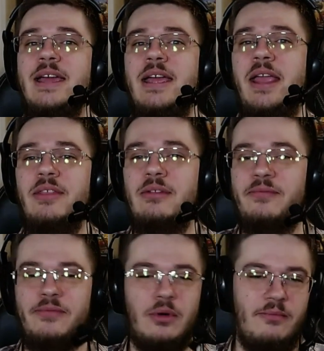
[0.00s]
either
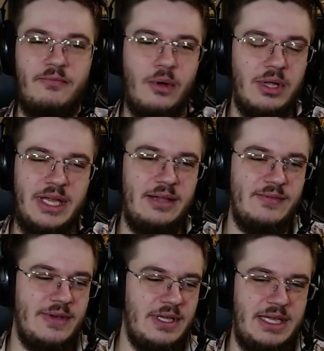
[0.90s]
from falling
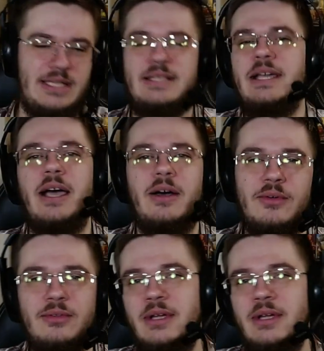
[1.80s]
fucking down,